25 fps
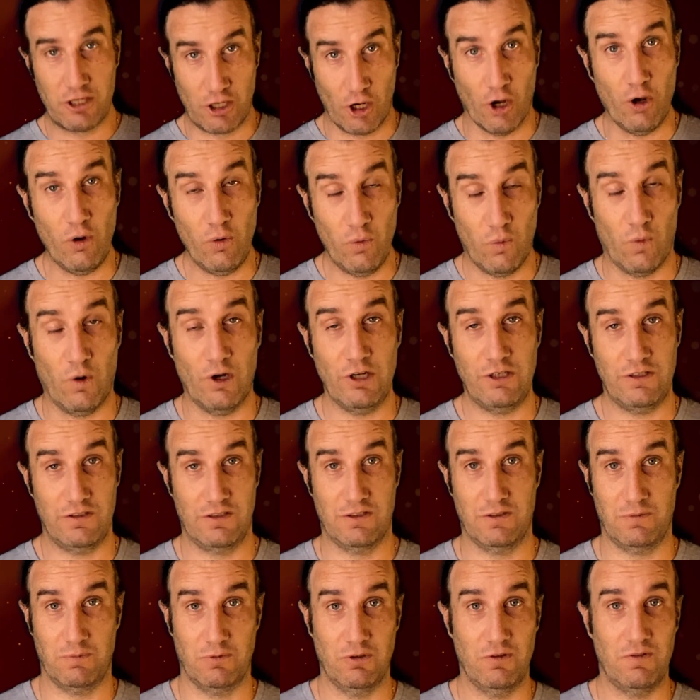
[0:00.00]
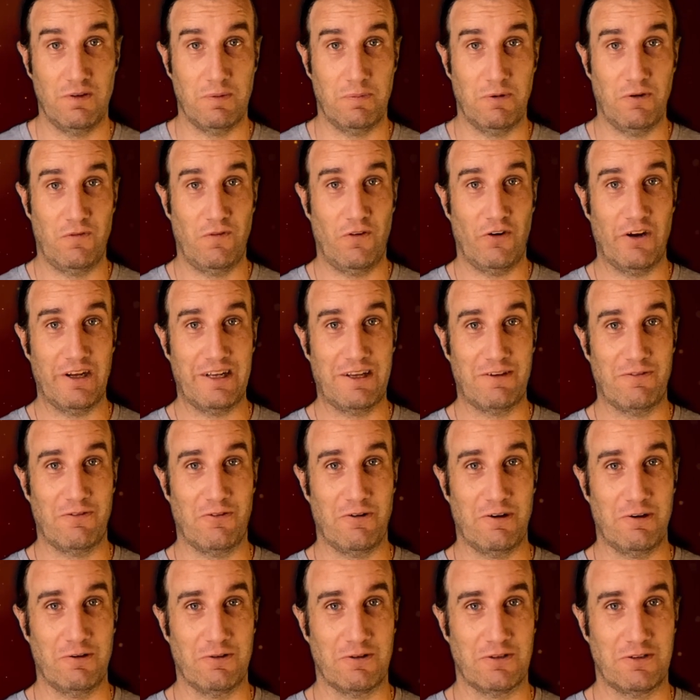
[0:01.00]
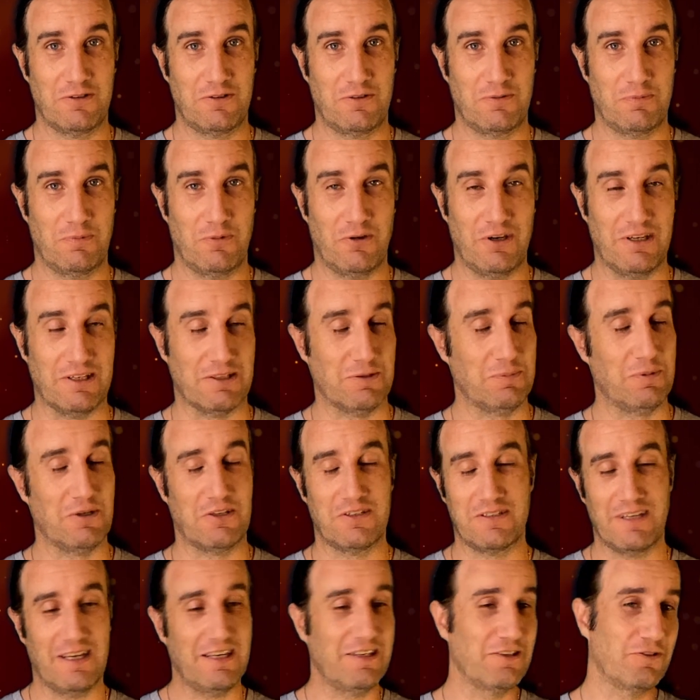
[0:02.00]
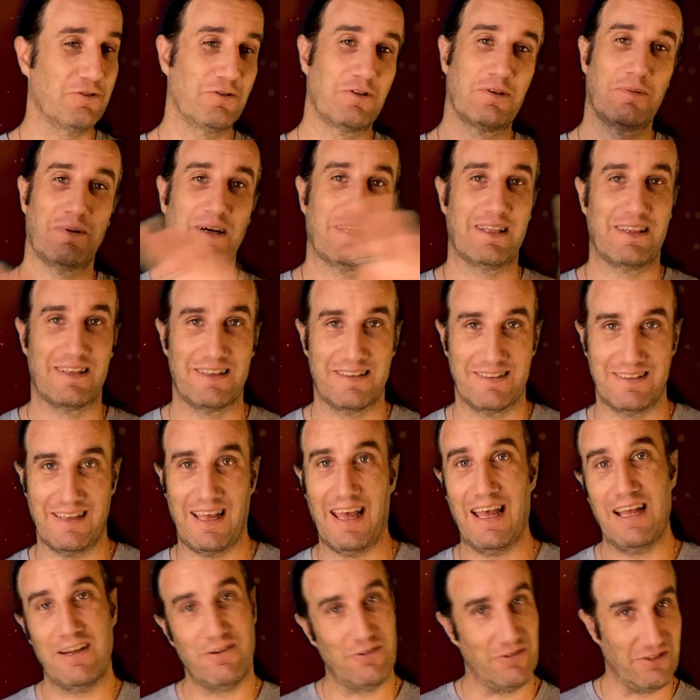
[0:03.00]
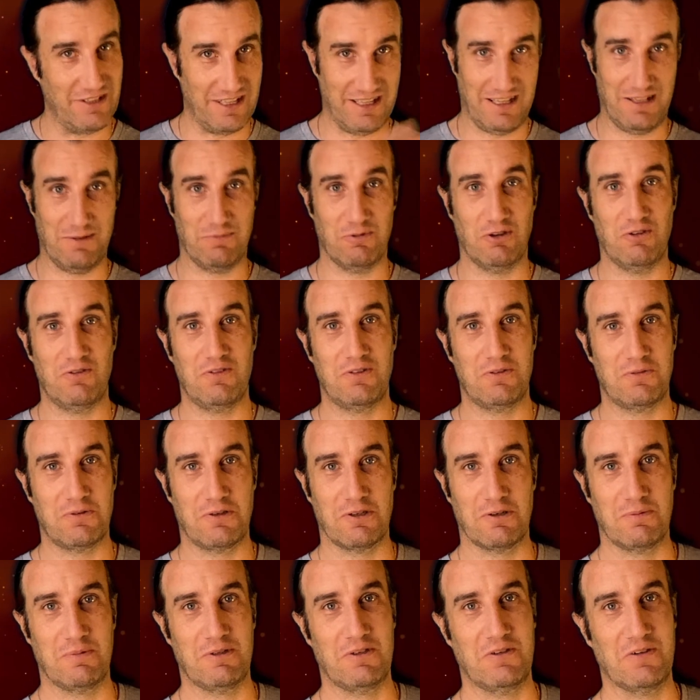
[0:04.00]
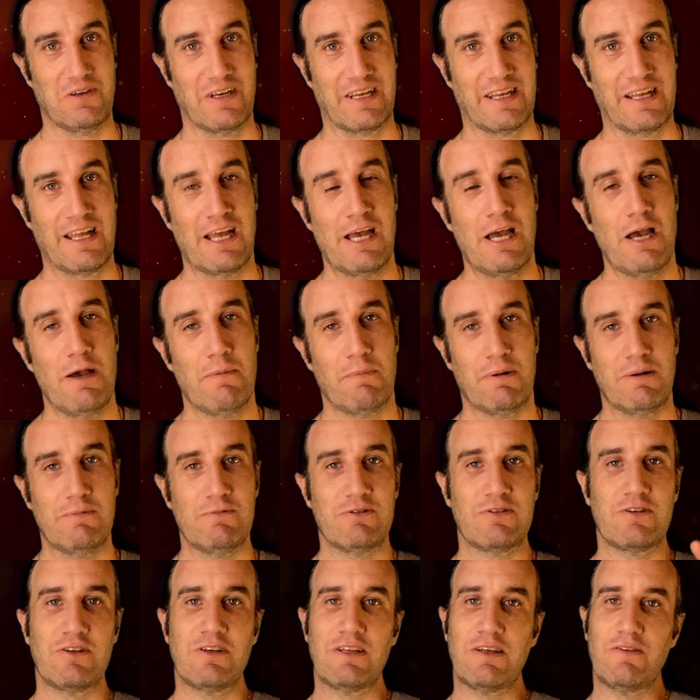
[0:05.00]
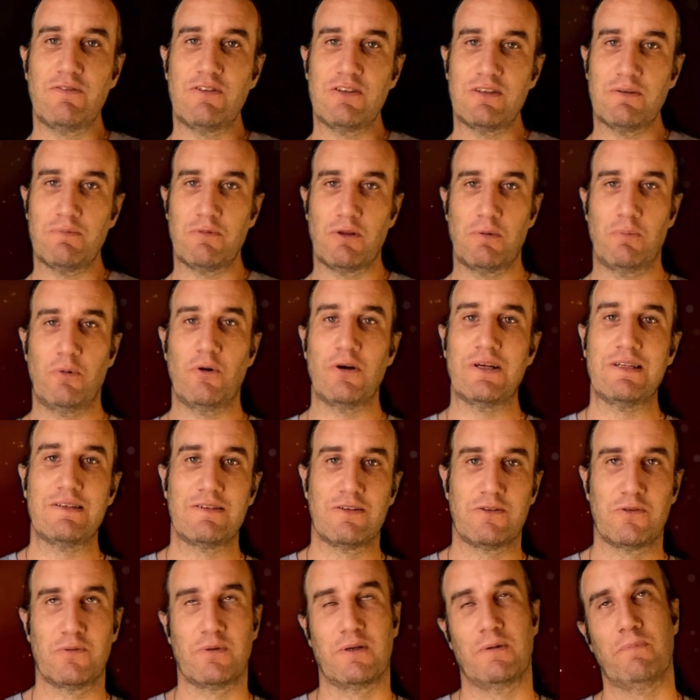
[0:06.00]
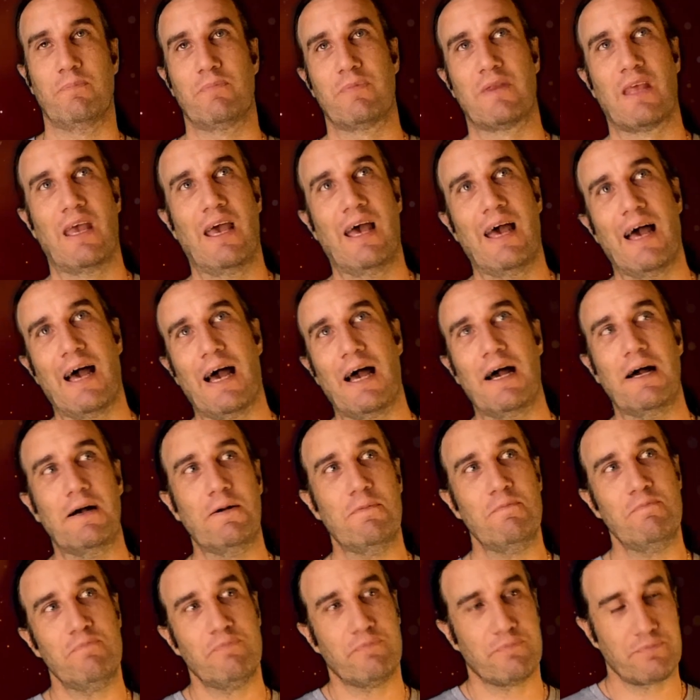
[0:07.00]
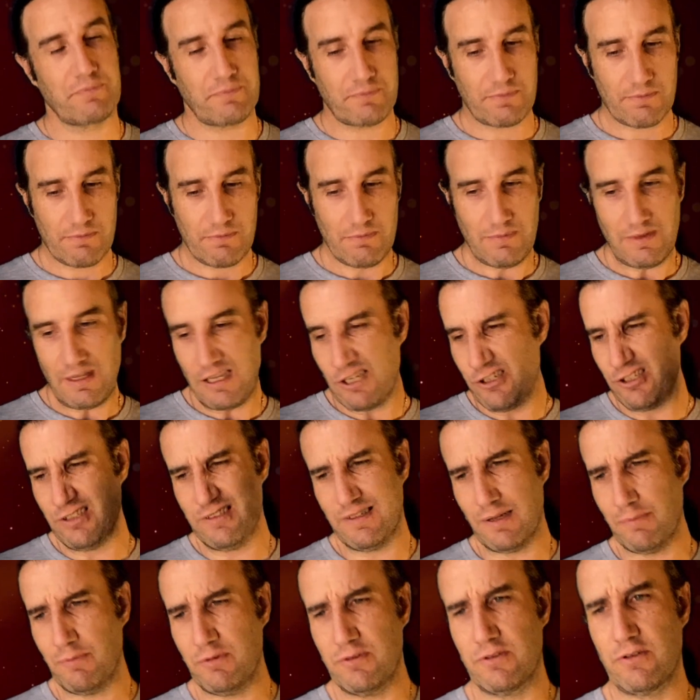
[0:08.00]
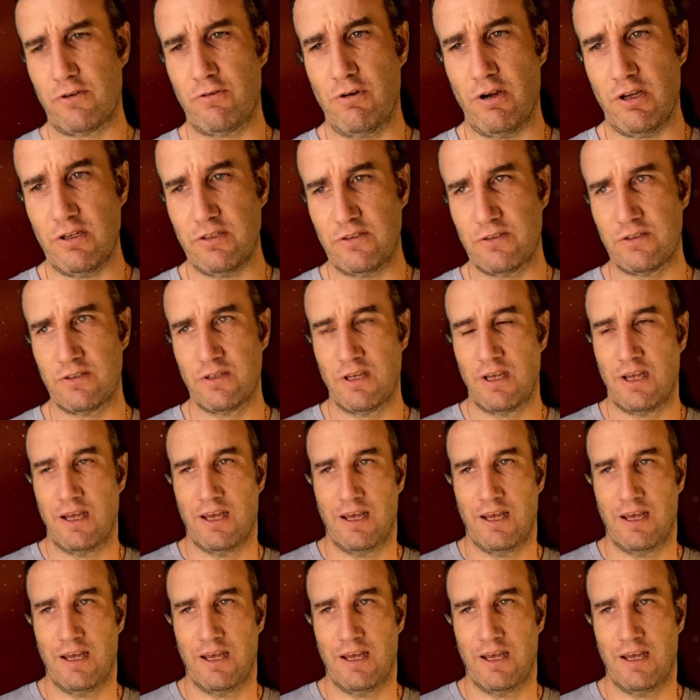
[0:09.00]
go watch this movie before I give away all the this because I can talk about this and all the other movies we're going to be doing. But I'm just going to give you some of the points as well. Um, she stumbles across